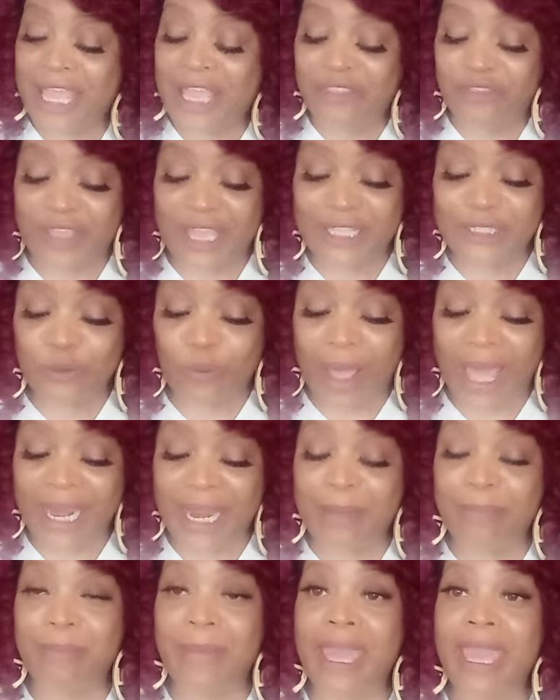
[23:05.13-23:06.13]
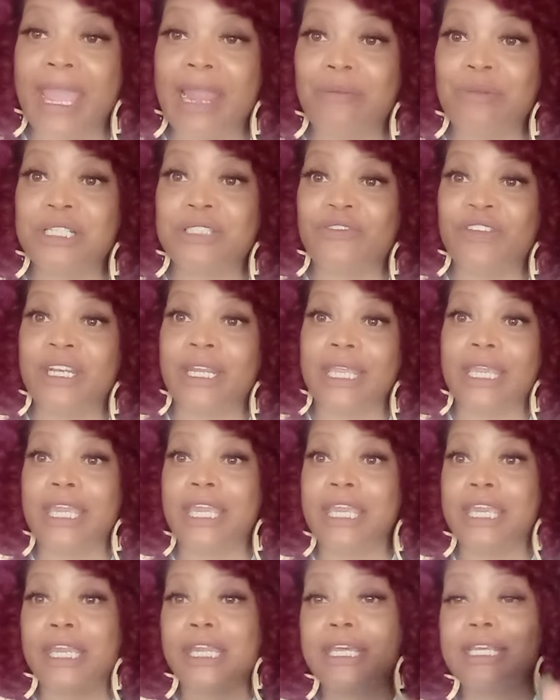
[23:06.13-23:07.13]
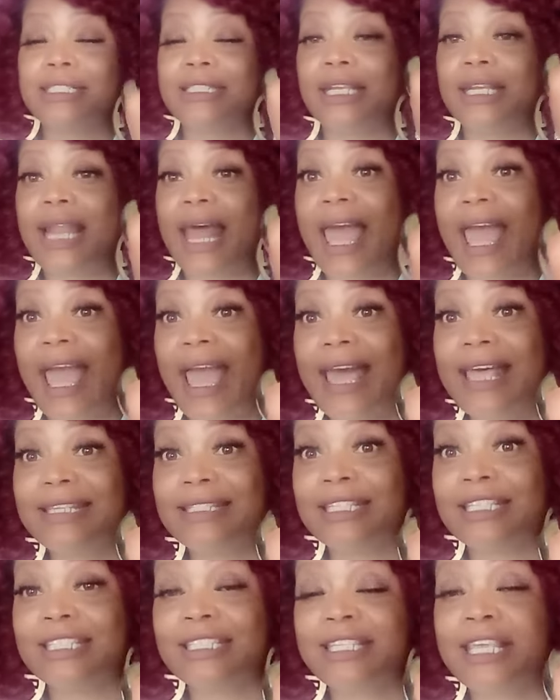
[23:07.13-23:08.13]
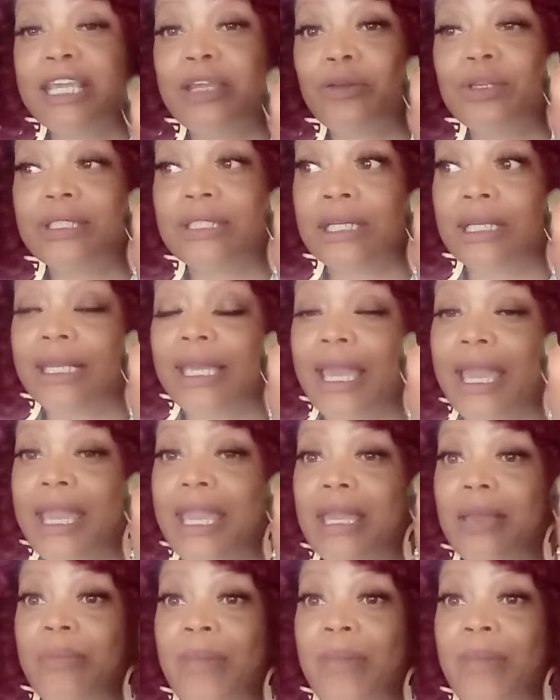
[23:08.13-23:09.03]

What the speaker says: That's why that marriage finna end, because the lies, the secrets done came